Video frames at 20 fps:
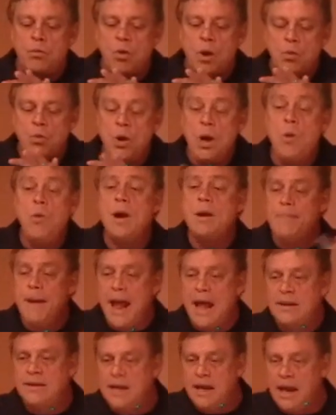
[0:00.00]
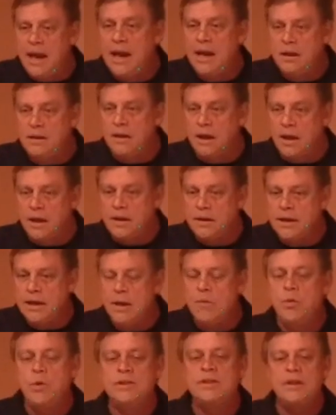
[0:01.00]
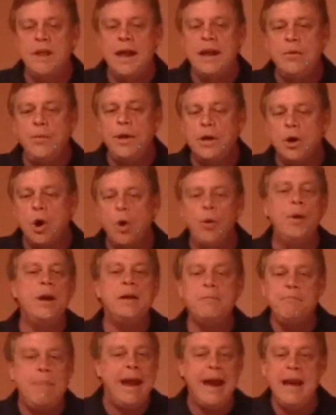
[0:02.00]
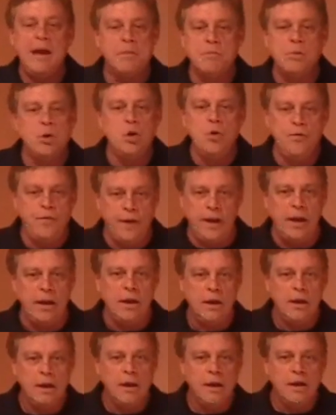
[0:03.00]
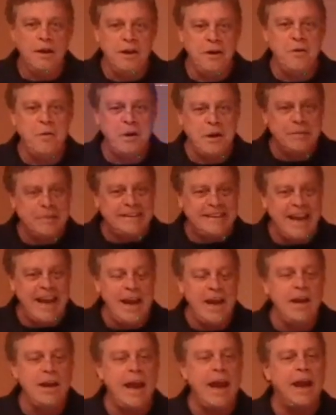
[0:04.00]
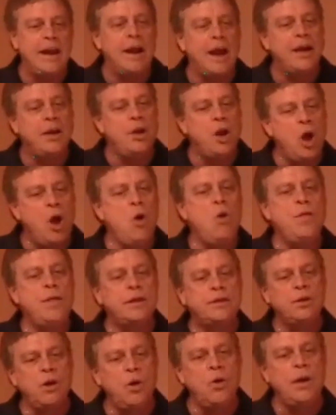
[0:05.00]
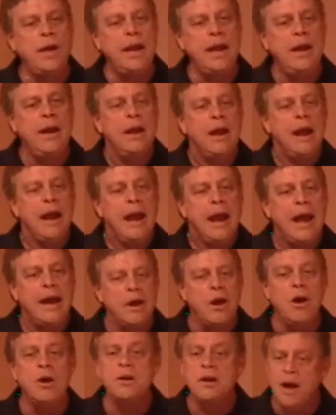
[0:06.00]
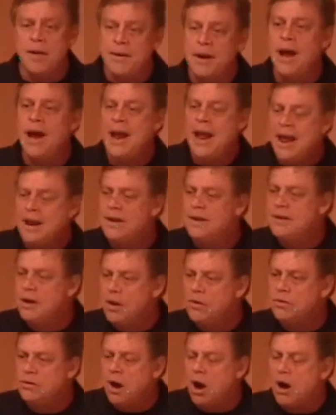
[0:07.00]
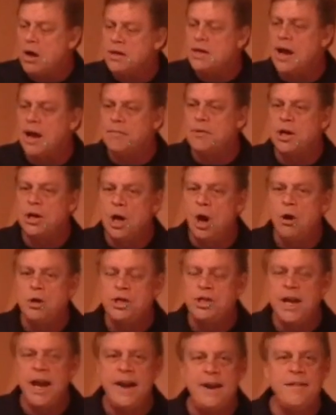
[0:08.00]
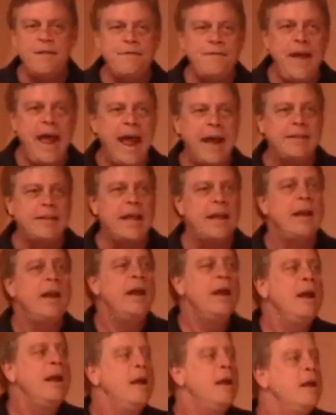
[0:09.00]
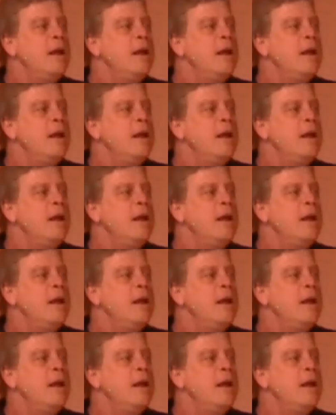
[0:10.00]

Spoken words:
when we went back to England, it was like we'd already made a movie. You know what I'm saying? And I know that Tony had a hard time, and I had a hard time negotiating the fact that